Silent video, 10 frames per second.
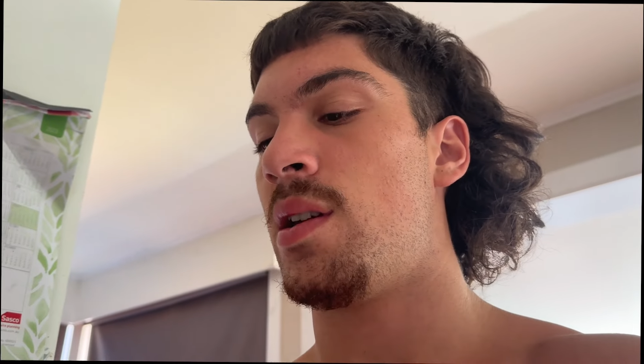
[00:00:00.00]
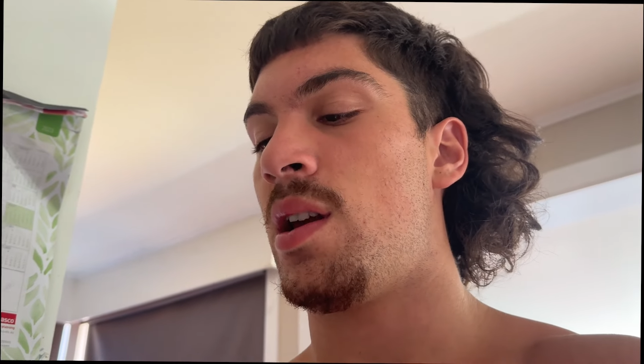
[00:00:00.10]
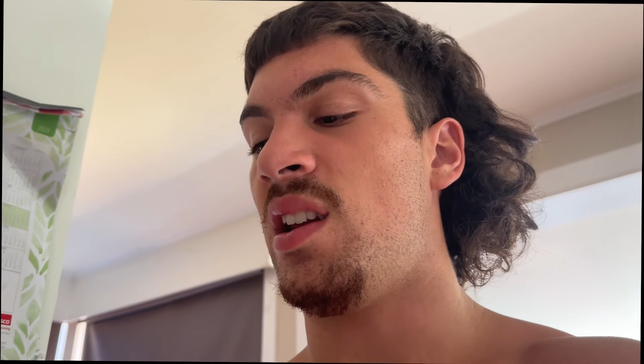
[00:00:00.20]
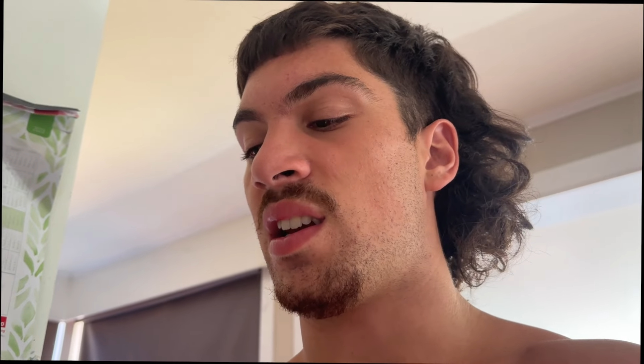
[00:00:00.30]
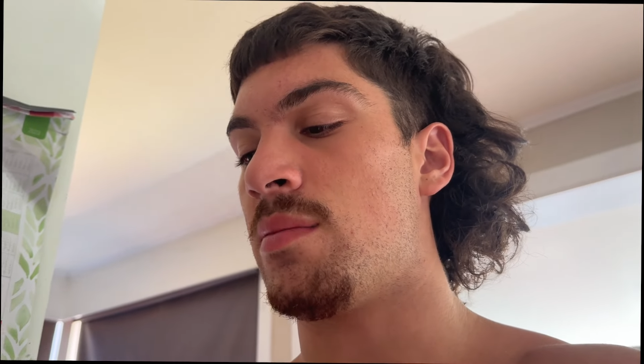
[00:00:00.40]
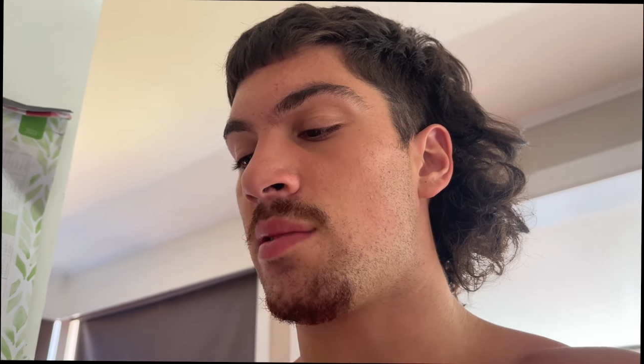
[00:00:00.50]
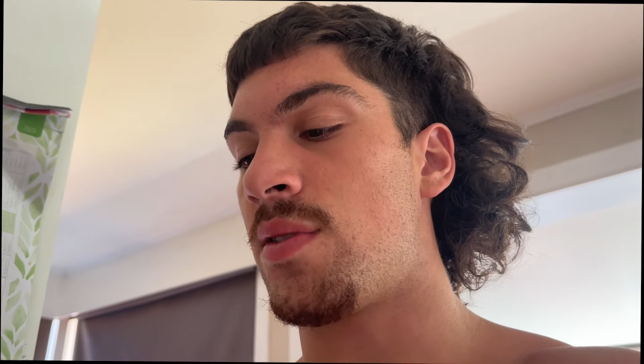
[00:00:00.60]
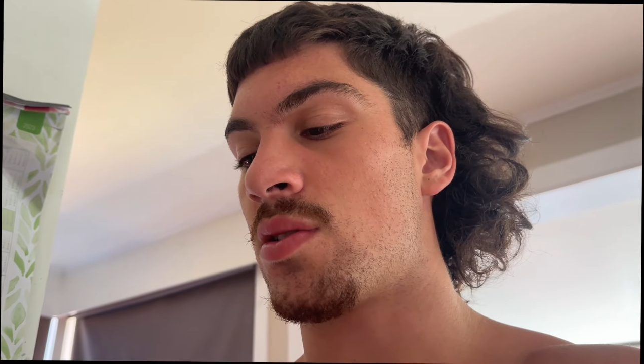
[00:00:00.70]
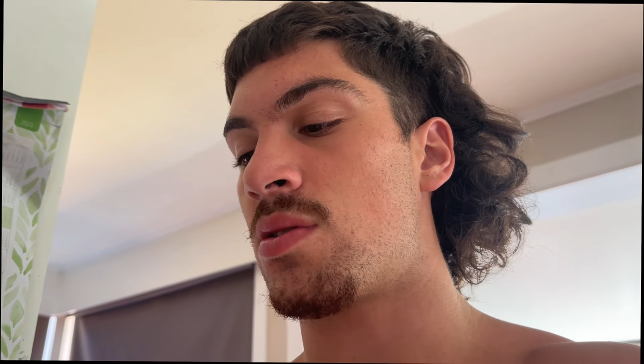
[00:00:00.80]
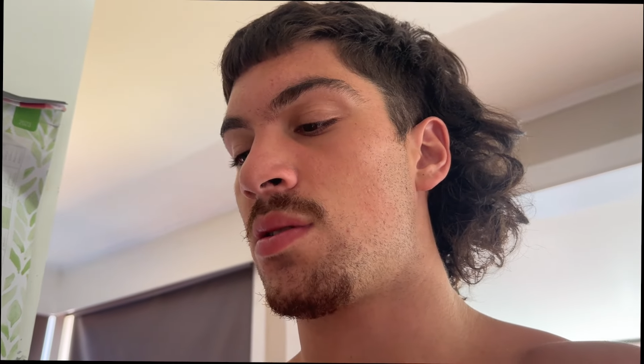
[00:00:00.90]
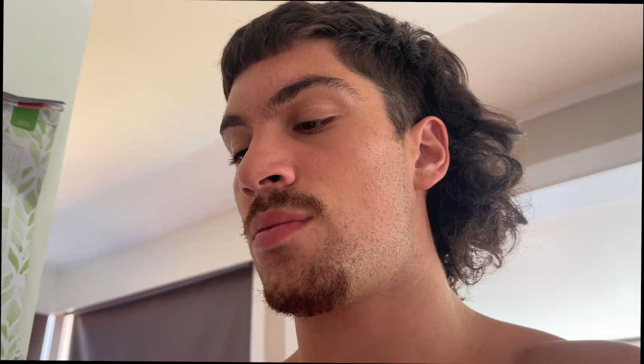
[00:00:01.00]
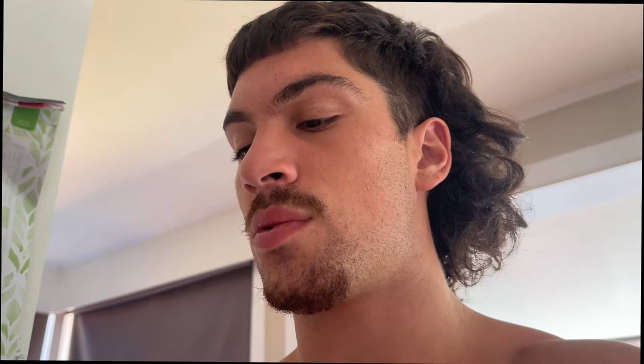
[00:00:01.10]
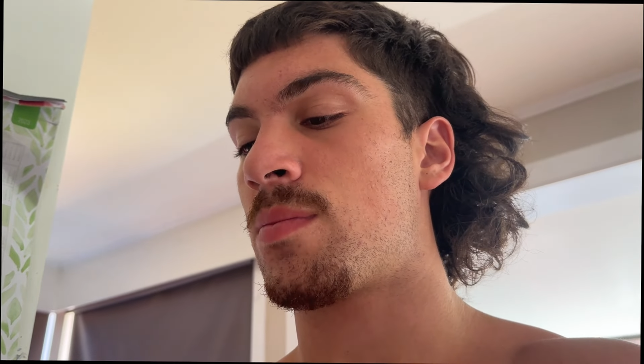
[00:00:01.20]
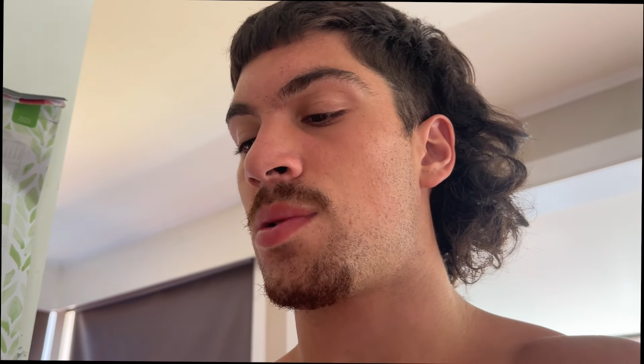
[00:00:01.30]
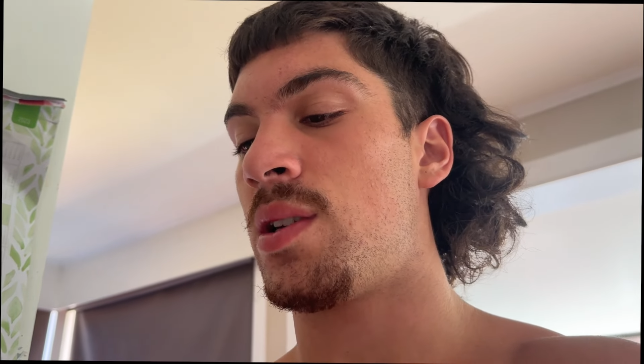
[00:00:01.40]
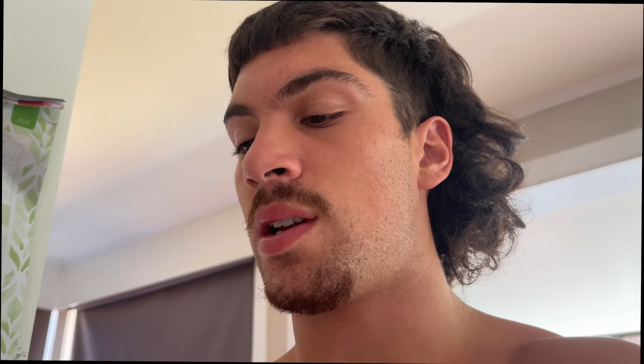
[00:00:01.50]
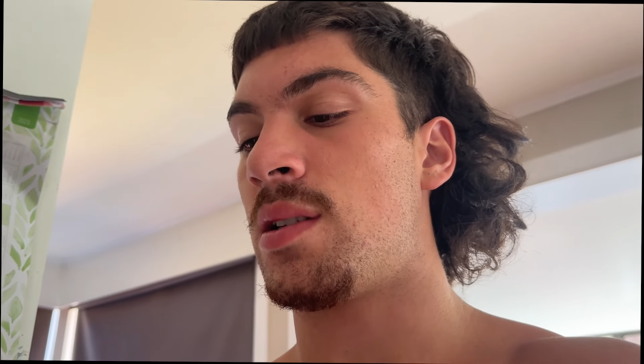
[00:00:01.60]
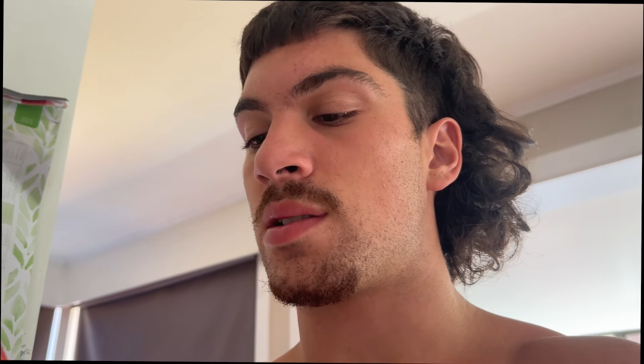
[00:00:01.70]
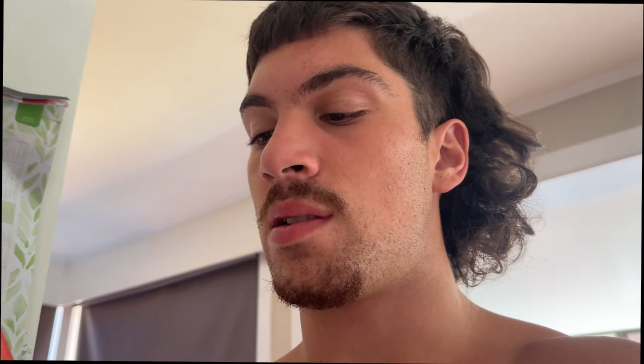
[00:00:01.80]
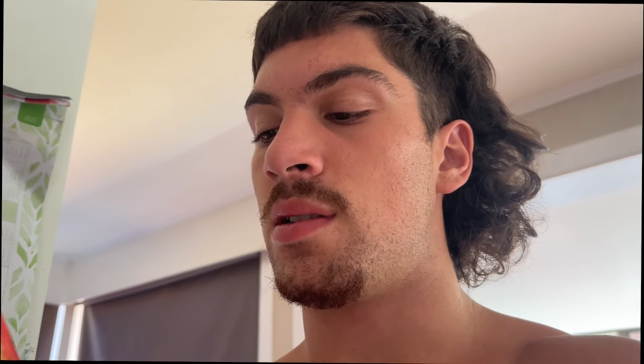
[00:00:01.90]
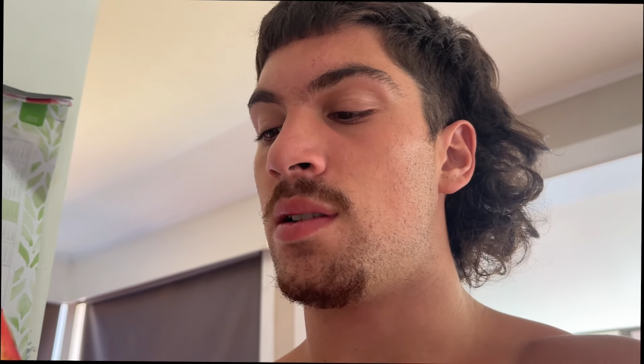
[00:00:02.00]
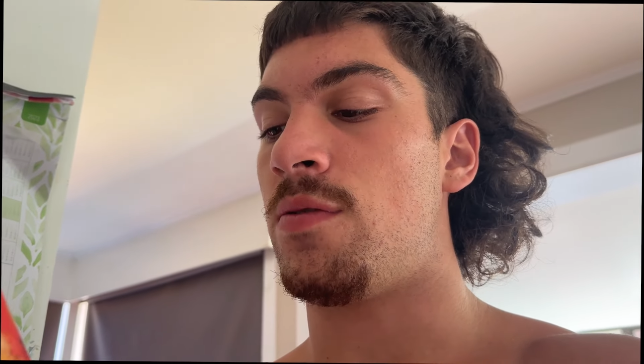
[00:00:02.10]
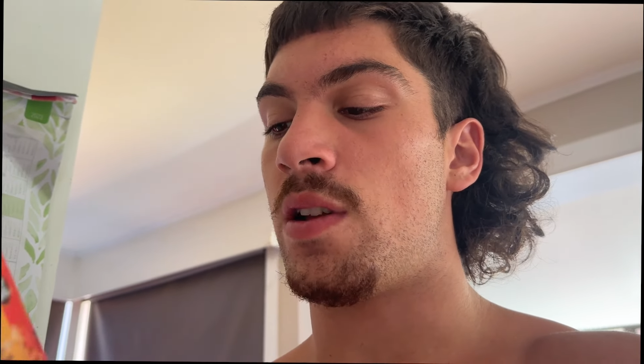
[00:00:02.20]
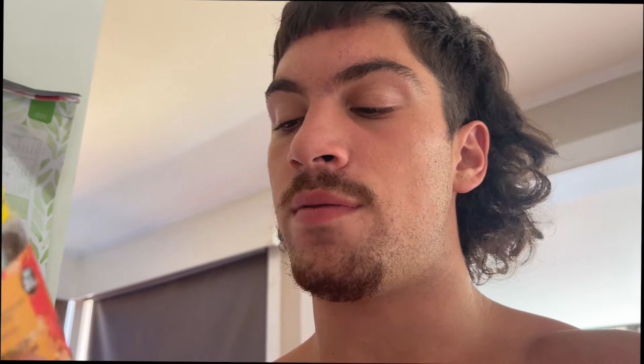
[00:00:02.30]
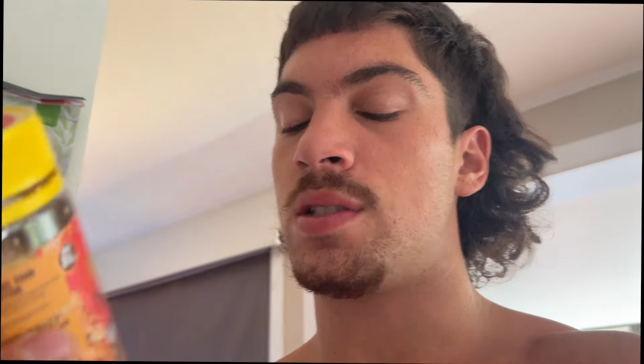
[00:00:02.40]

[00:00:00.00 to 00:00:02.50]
And it comes with like pretty gangster flavors,